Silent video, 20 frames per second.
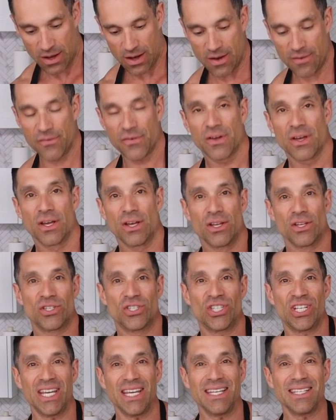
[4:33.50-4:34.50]
of
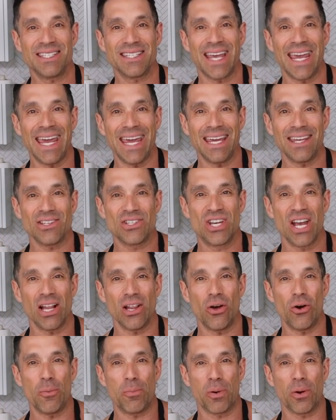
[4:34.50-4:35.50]
cheesecake
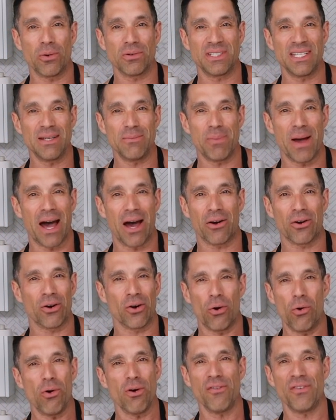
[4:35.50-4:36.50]
jello protein
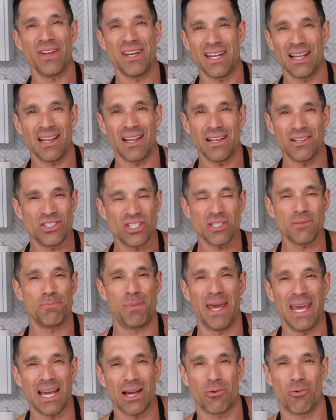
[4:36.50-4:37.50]
powder or vanilla. Just
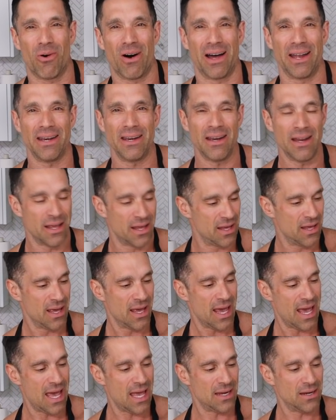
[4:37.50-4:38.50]
pick one.
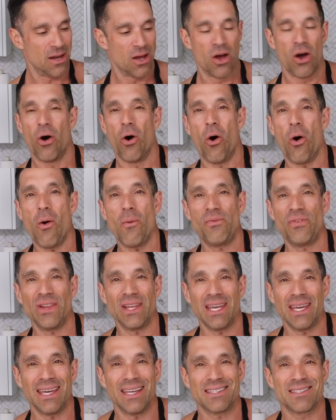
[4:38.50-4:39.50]
And
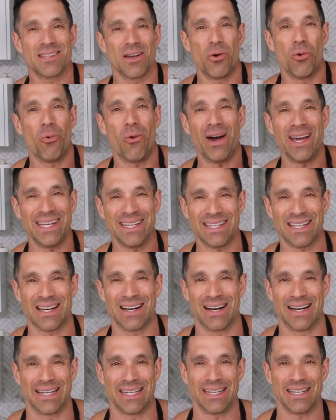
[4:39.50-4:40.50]
hopefully it's a white
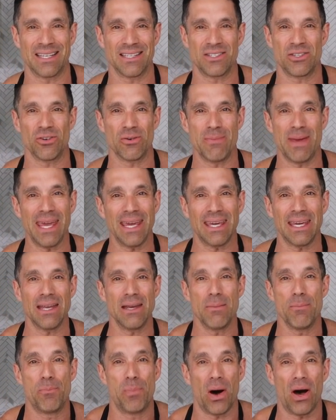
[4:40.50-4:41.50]
kind because you're
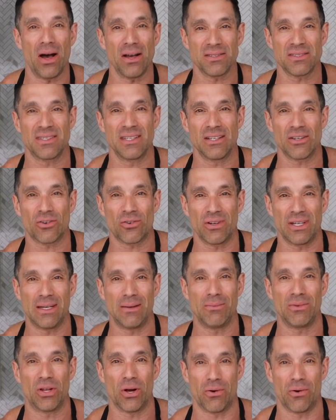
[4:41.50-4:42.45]
making Boston cream